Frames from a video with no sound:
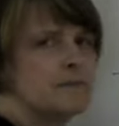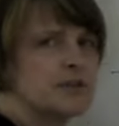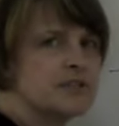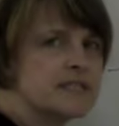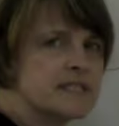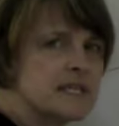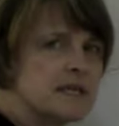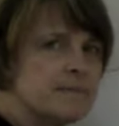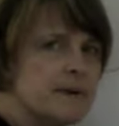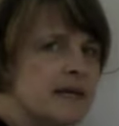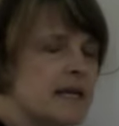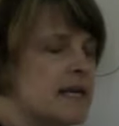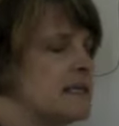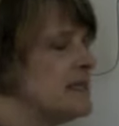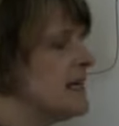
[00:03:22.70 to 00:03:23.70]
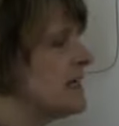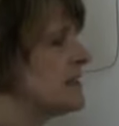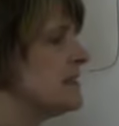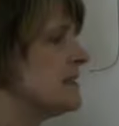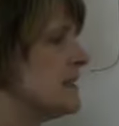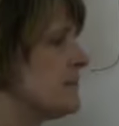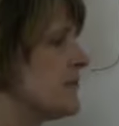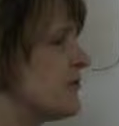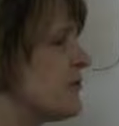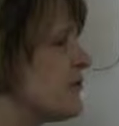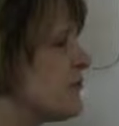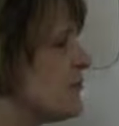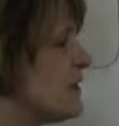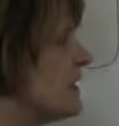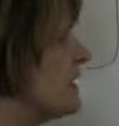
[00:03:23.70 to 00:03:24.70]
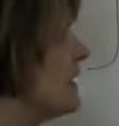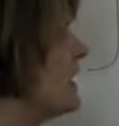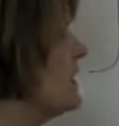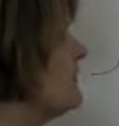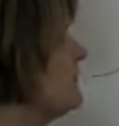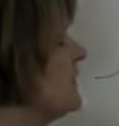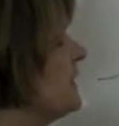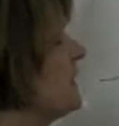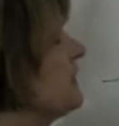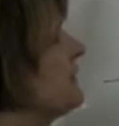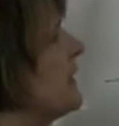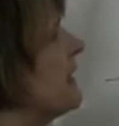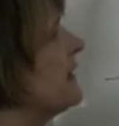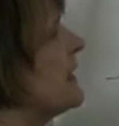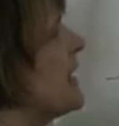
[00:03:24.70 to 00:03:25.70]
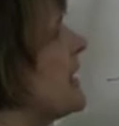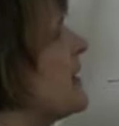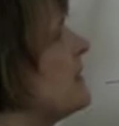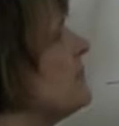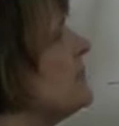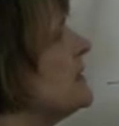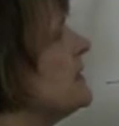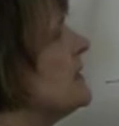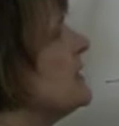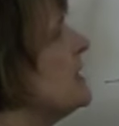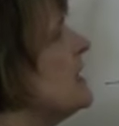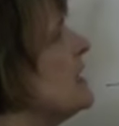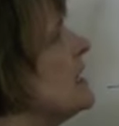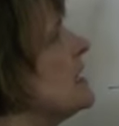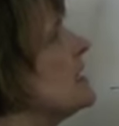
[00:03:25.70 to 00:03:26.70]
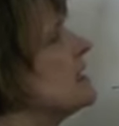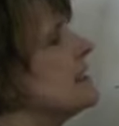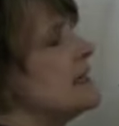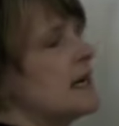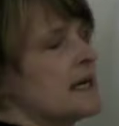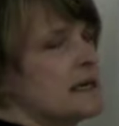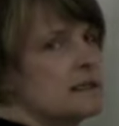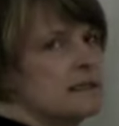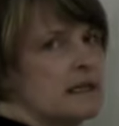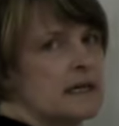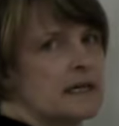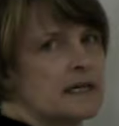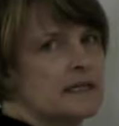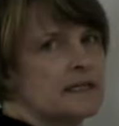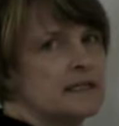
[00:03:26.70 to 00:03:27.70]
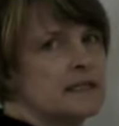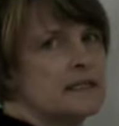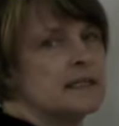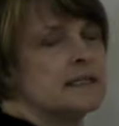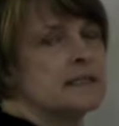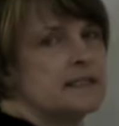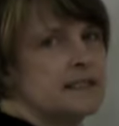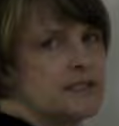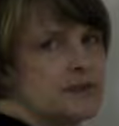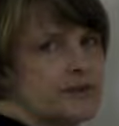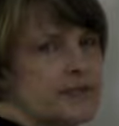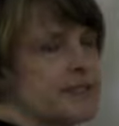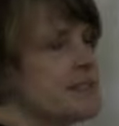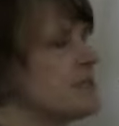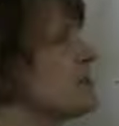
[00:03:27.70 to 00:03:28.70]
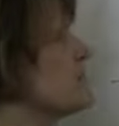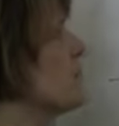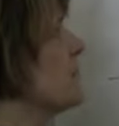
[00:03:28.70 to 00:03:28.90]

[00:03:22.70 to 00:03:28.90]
going to skip ahead now to number 3 and figure out how many neckline decreases